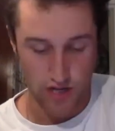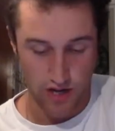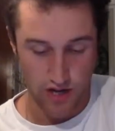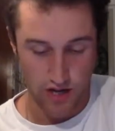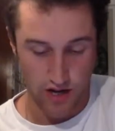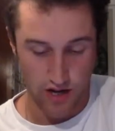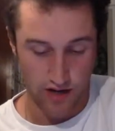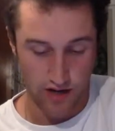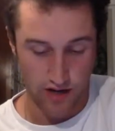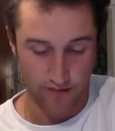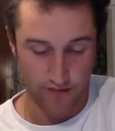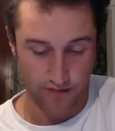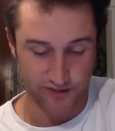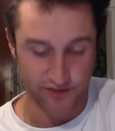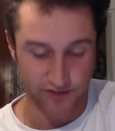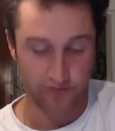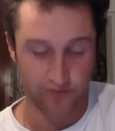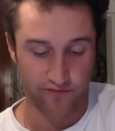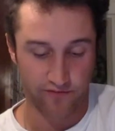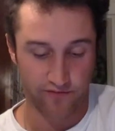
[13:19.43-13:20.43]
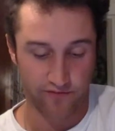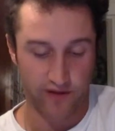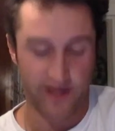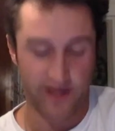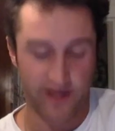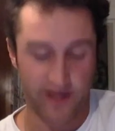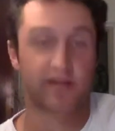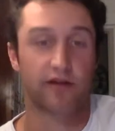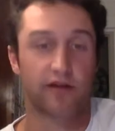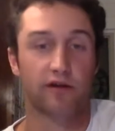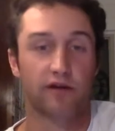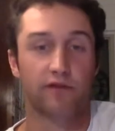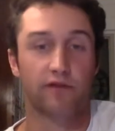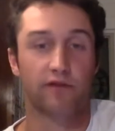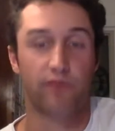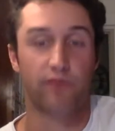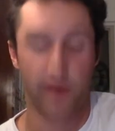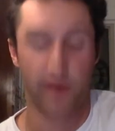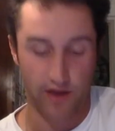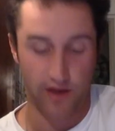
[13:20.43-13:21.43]
the truthful acts that
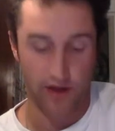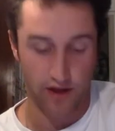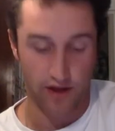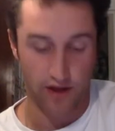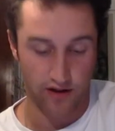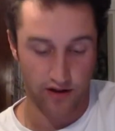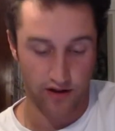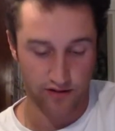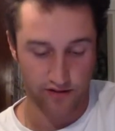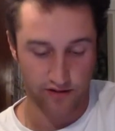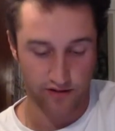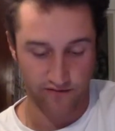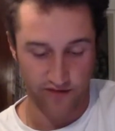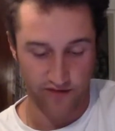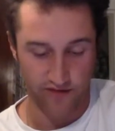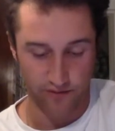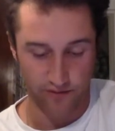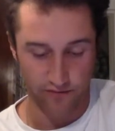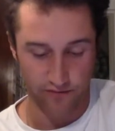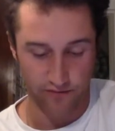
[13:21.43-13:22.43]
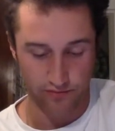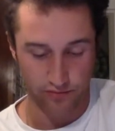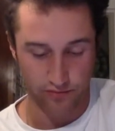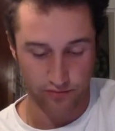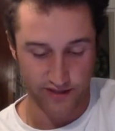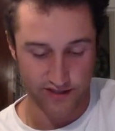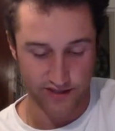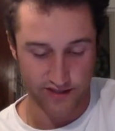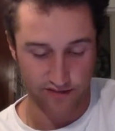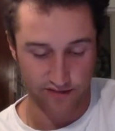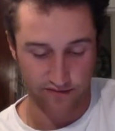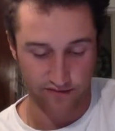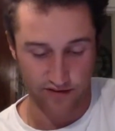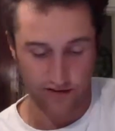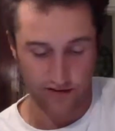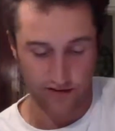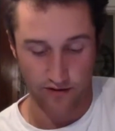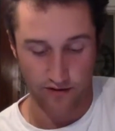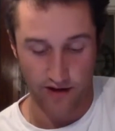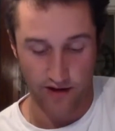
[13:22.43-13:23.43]
are conveyed with the plaintiff
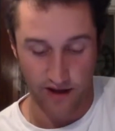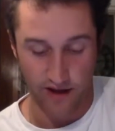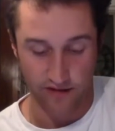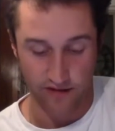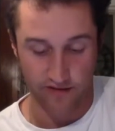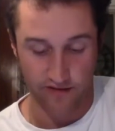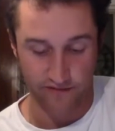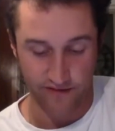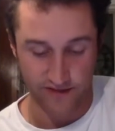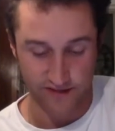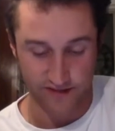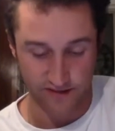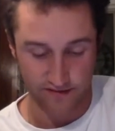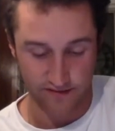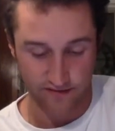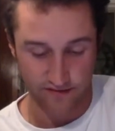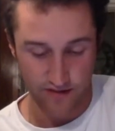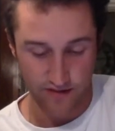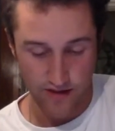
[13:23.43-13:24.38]
and that are highly offensive,